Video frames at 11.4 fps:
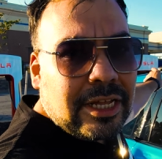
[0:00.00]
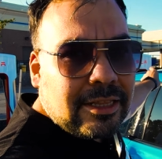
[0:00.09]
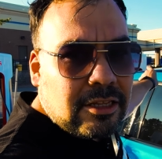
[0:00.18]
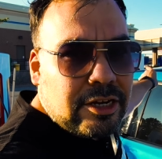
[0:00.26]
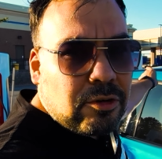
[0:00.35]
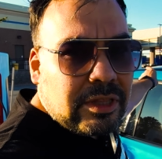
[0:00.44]
like
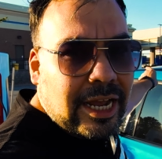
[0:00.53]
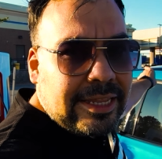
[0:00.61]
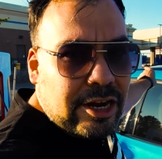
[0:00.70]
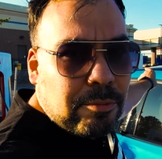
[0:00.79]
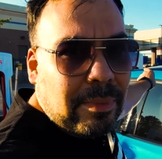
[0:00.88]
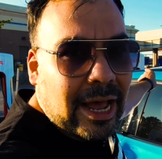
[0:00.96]

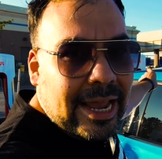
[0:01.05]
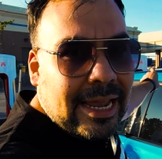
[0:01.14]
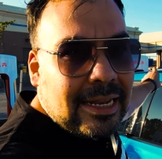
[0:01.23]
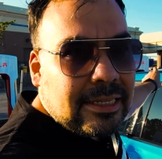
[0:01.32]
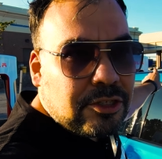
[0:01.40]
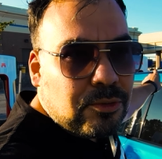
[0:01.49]
nearby,
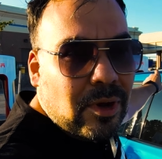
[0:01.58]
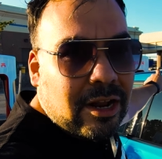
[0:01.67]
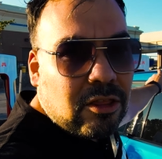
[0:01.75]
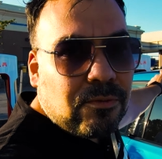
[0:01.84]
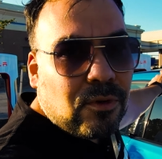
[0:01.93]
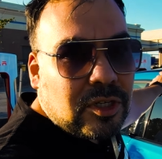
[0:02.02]
and 2 out of
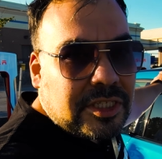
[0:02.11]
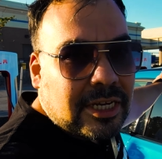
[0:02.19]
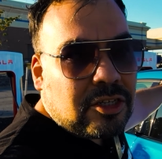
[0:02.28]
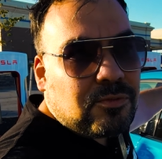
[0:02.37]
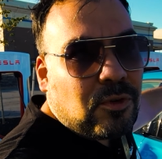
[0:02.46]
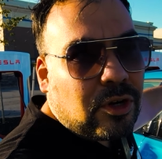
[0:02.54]
the 4
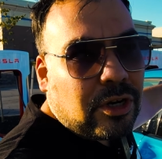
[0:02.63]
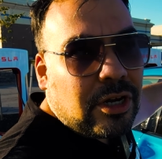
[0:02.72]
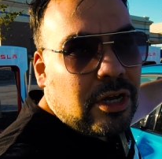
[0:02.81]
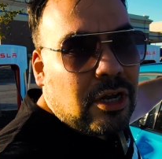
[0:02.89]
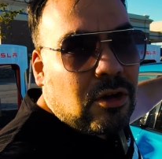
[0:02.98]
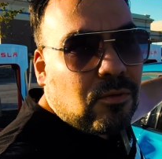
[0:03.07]
stations were
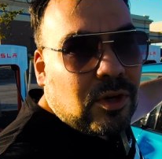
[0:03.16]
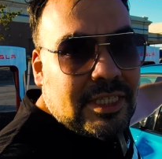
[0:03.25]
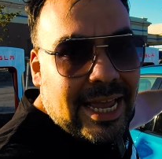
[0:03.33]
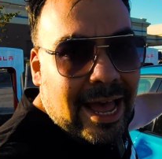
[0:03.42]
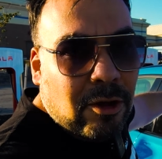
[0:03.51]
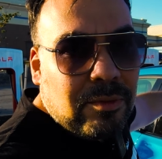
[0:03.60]

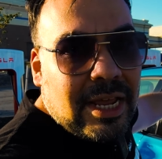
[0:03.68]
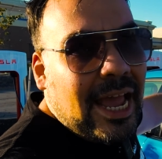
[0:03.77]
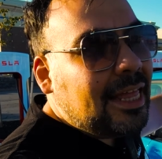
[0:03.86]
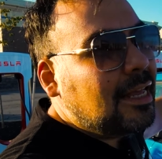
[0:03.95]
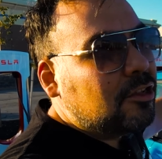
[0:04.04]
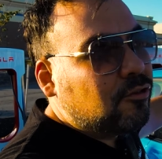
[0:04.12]
down,
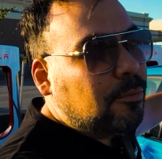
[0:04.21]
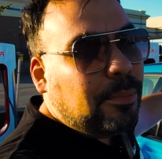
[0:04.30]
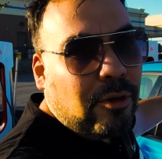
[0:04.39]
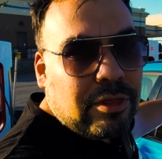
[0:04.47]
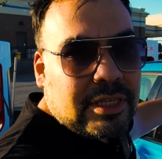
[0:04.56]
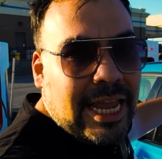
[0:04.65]
and then they were
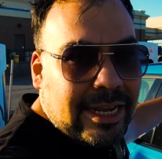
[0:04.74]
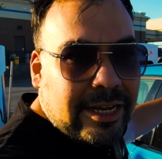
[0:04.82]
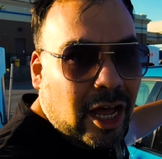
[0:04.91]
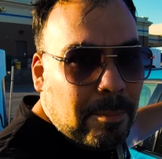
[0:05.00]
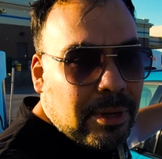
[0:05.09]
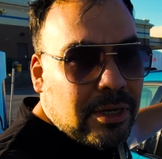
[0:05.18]
both taken
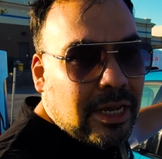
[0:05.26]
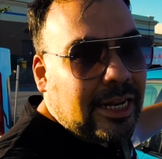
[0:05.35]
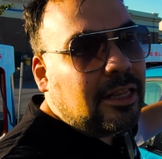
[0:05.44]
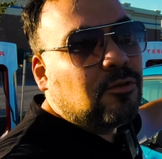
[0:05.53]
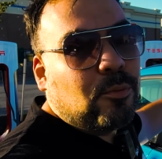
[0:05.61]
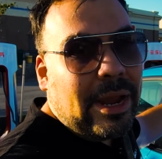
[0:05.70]
up, and then
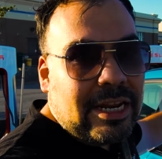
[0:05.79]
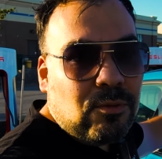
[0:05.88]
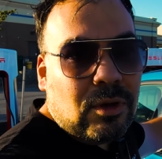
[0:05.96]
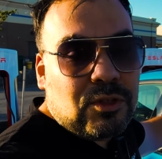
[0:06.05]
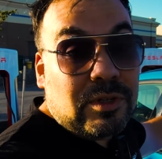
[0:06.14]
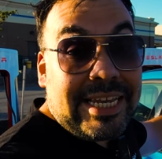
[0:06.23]
the remaining
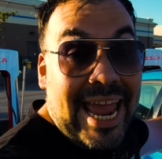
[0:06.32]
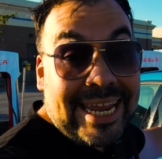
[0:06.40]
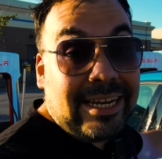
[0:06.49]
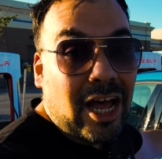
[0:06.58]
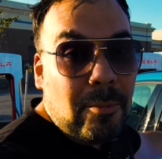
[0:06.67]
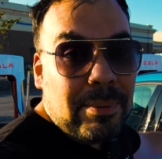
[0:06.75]
ones were
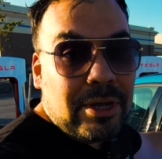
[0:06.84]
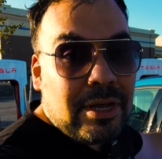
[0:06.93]
taken up,